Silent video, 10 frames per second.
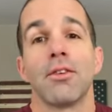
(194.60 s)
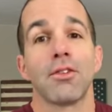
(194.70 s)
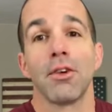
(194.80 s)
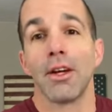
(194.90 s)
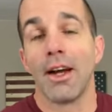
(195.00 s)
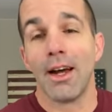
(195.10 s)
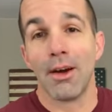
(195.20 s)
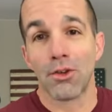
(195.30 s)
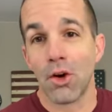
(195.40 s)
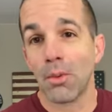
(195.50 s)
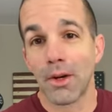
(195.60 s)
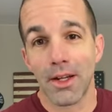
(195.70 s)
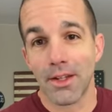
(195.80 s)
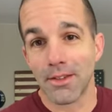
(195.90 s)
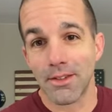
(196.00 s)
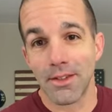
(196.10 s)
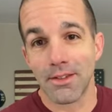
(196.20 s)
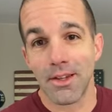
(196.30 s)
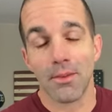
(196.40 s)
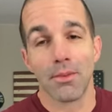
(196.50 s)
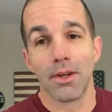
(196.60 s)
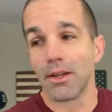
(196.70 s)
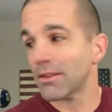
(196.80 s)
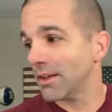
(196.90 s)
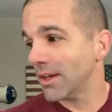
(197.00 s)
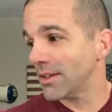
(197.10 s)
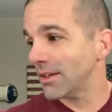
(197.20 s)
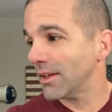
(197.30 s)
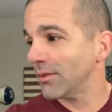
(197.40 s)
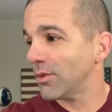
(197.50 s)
First of all, I was hoping I'd get to see Sam Briggs, and I did.